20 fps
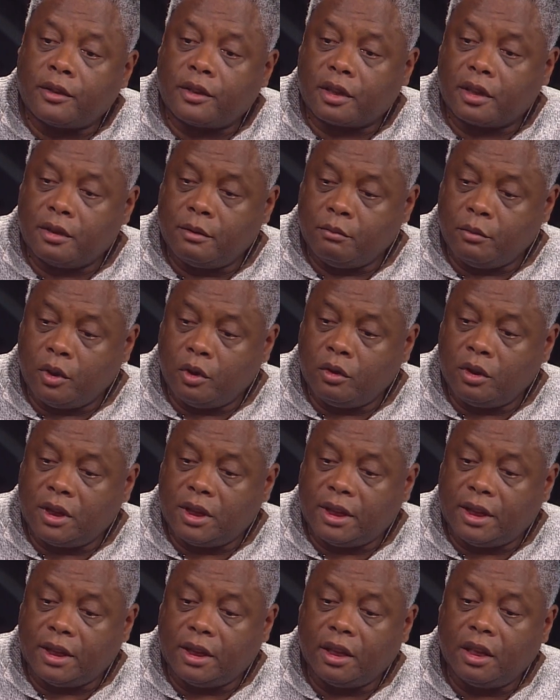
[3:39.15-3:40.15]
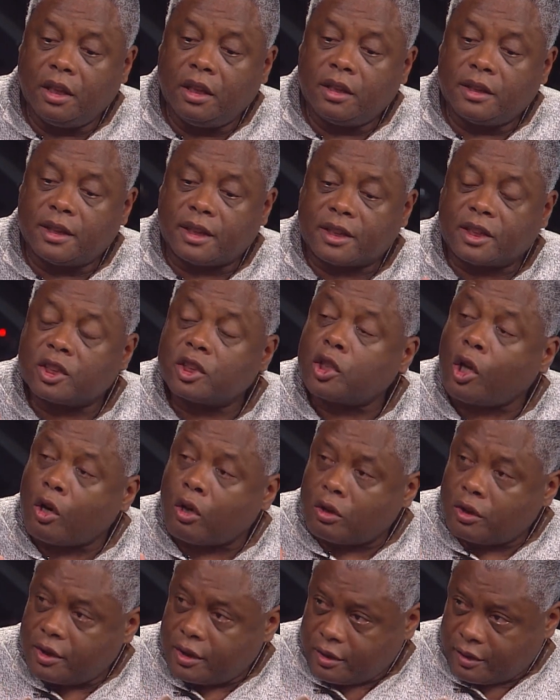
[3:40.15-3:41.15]
the community to
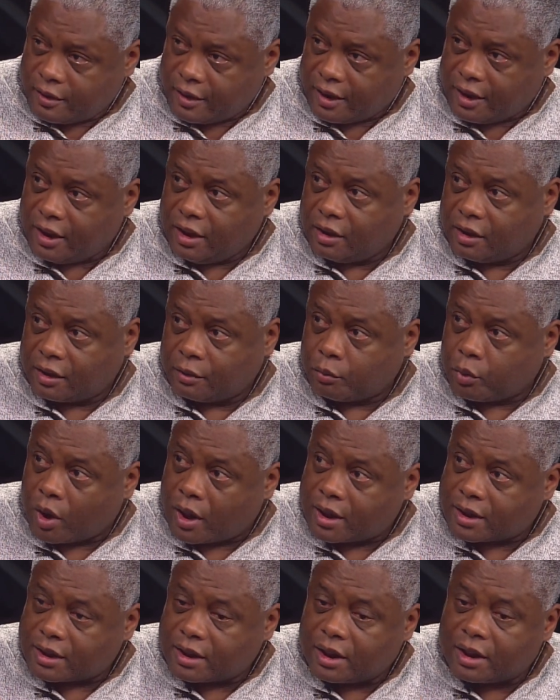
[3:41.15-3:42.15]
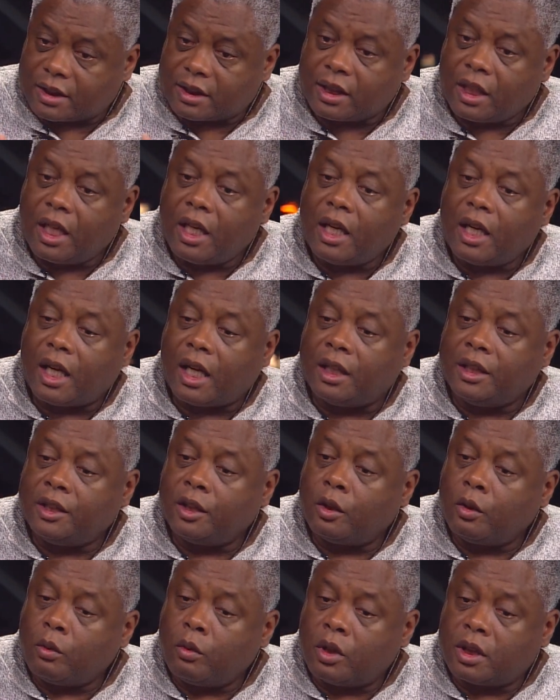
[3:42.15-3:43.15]
start the healing process. I
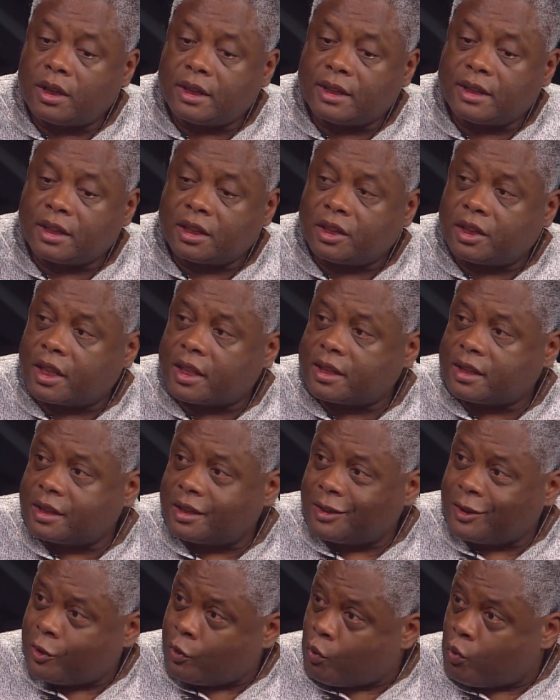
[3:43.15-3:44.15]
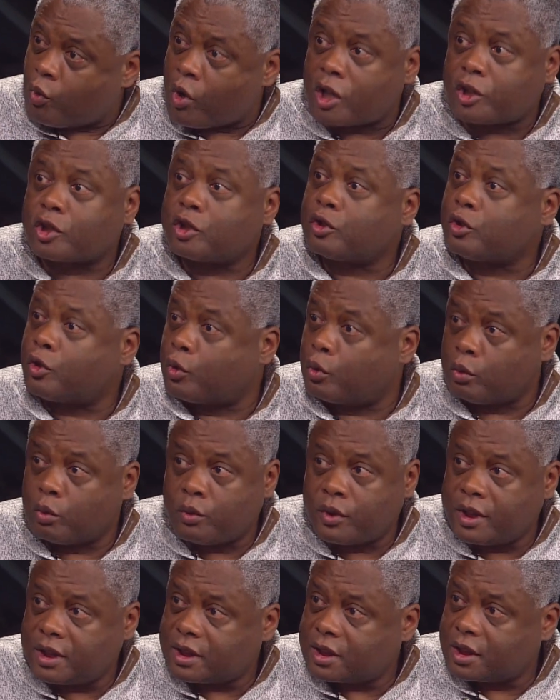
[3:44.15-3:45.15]
don't want to suggest that you rush through
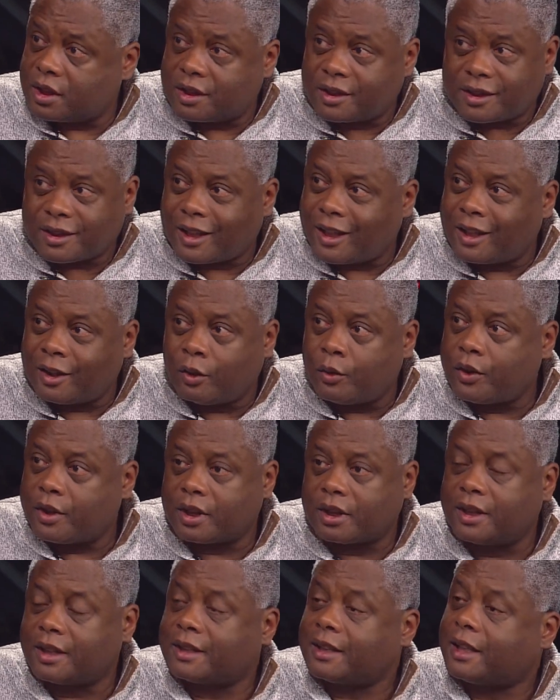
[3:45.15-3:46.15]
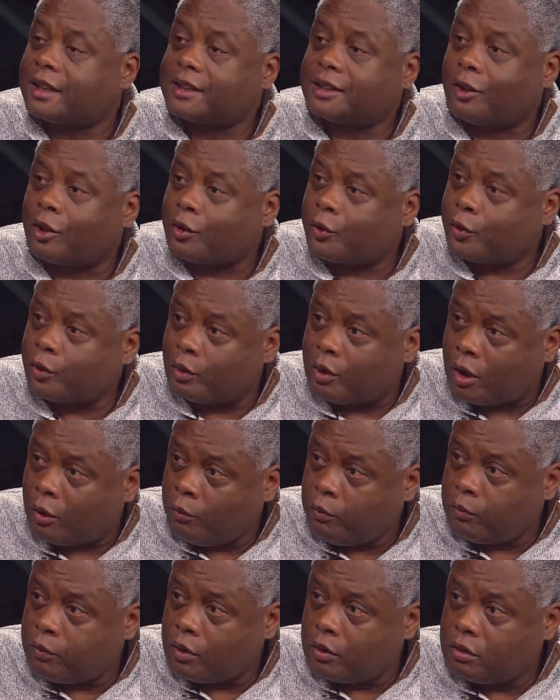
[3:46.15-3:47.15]
this, because I don't think that that's also
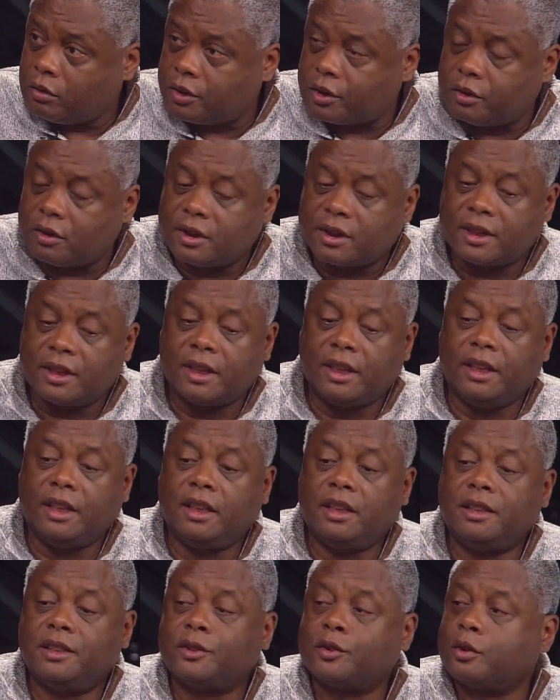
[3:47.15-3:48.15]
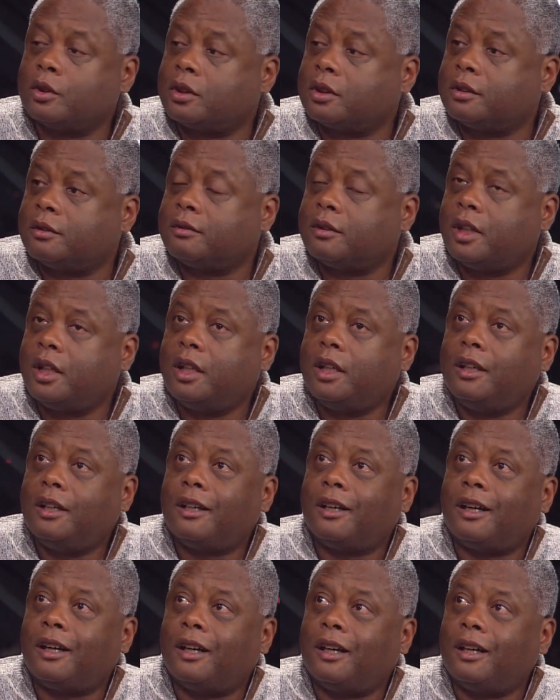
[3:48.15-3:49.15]
helpful. There is a need to sort
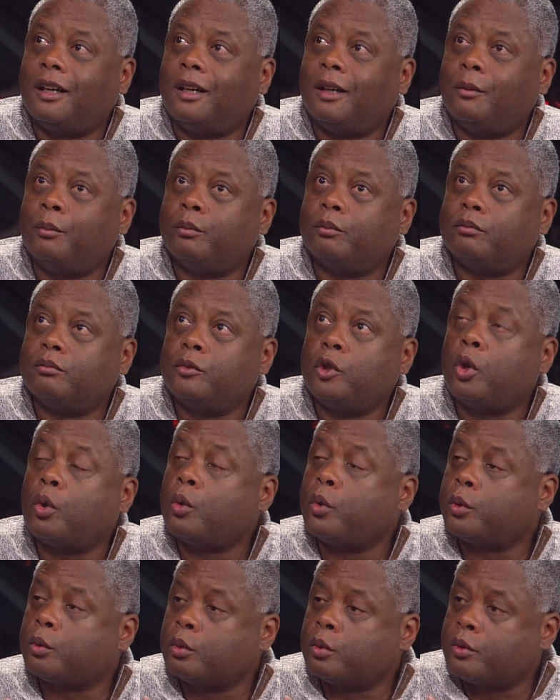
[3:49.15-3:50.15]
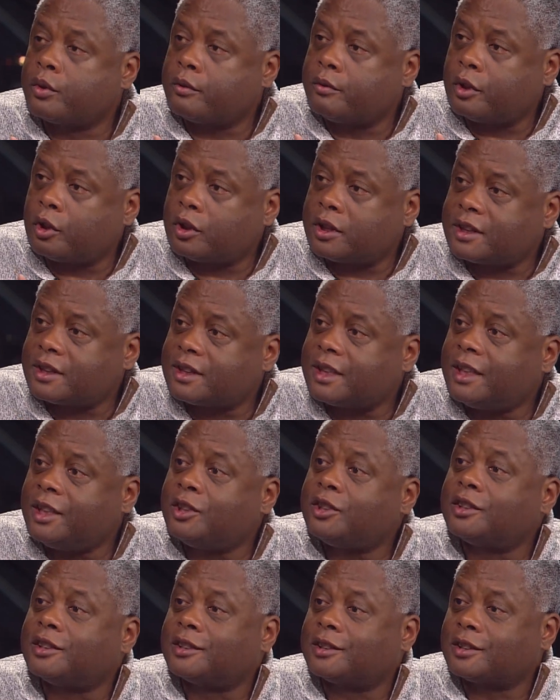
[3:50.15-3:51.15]
of go through the various
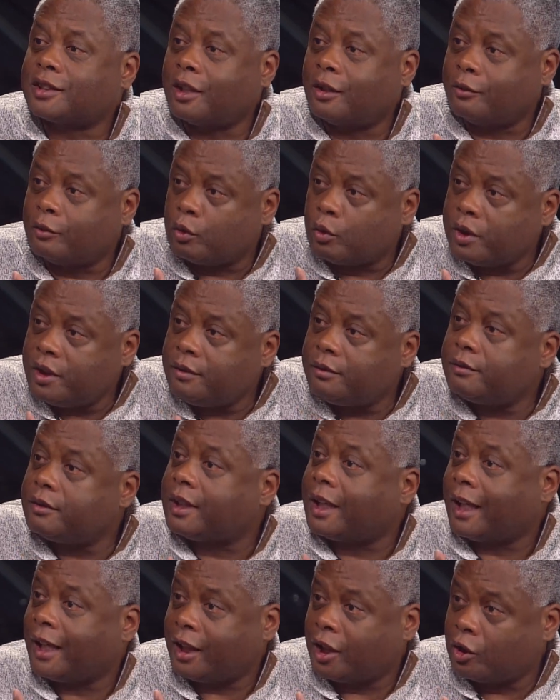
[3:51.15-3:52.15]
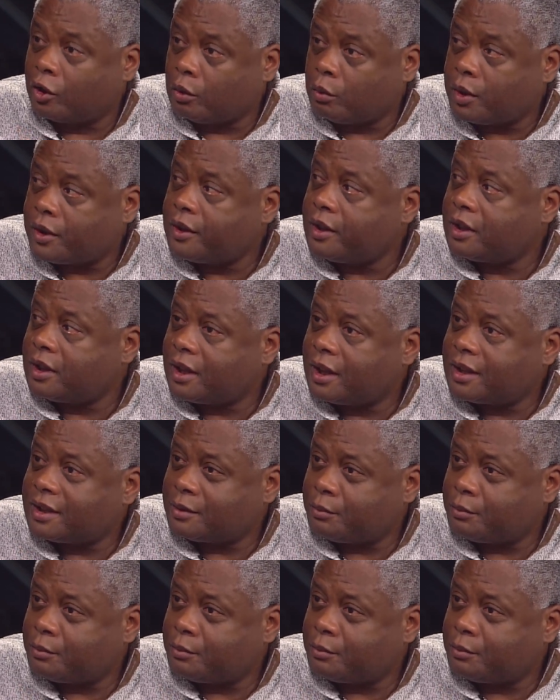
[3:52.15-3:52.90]
stages of grief and anger within that